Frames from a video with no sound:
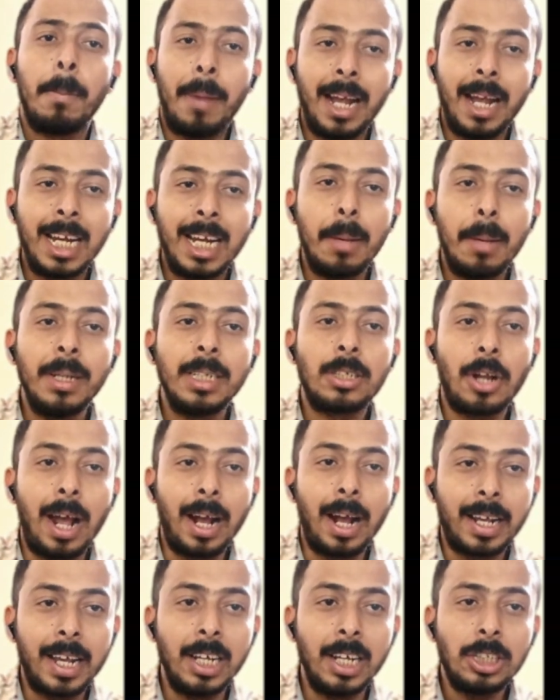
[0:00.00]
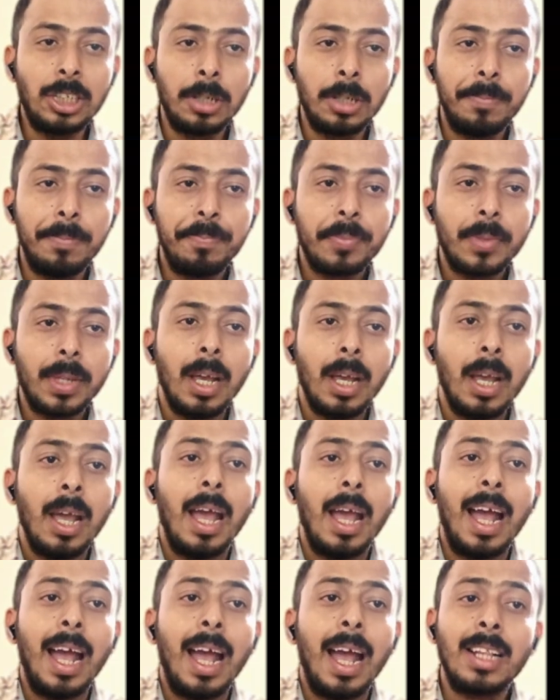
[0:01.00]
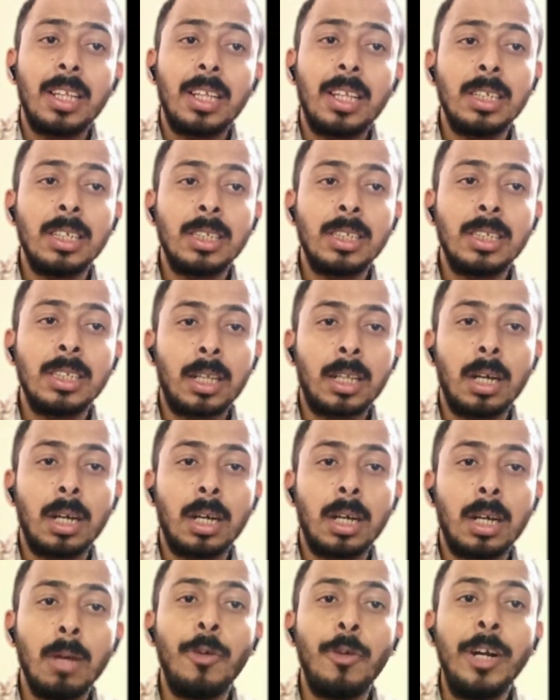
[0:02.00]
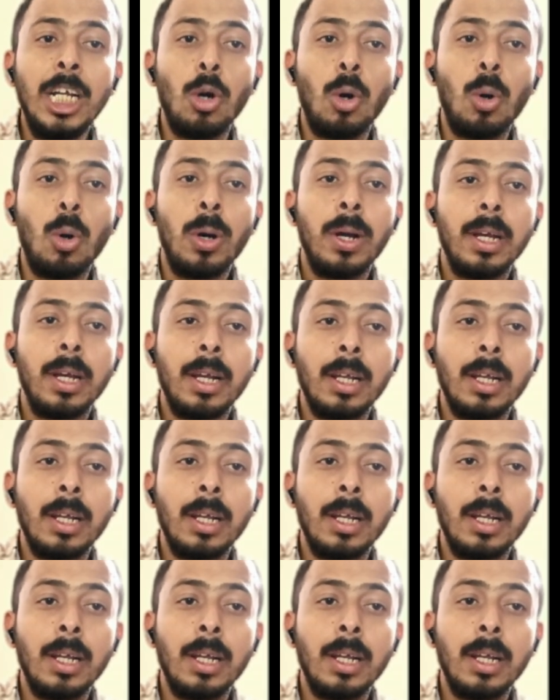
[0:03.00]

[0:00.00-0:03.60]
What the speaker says: My name is Rakesh, and this is our third video